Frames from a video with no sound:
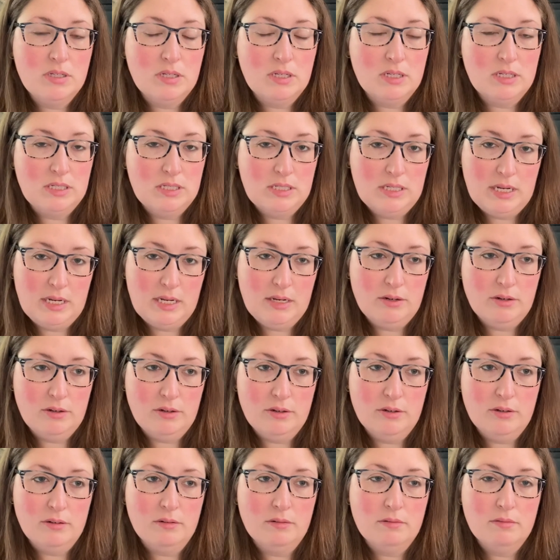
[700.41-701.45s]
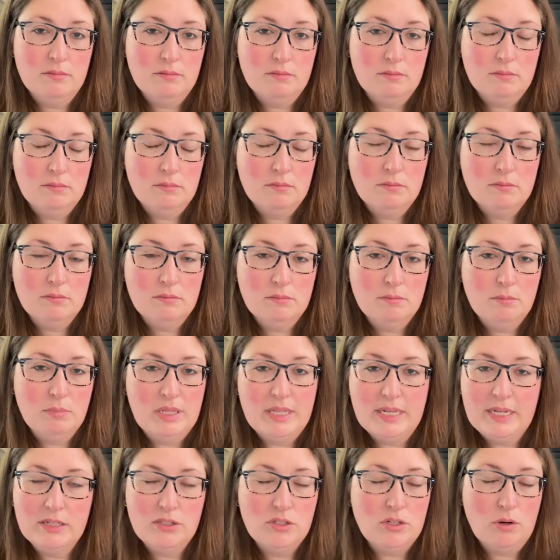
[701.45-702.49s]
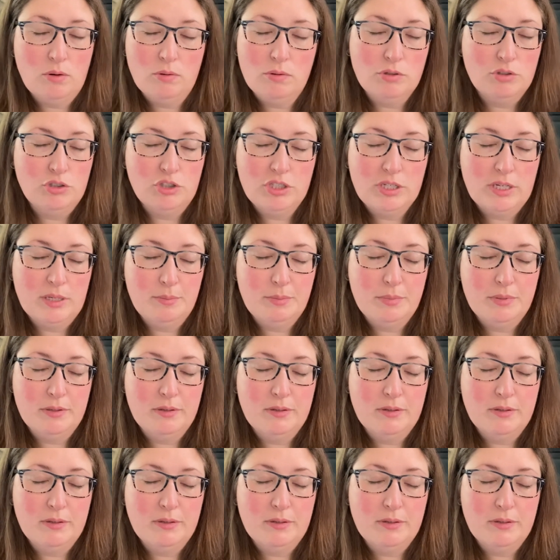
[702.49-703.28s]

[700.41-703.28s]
container plant ownership,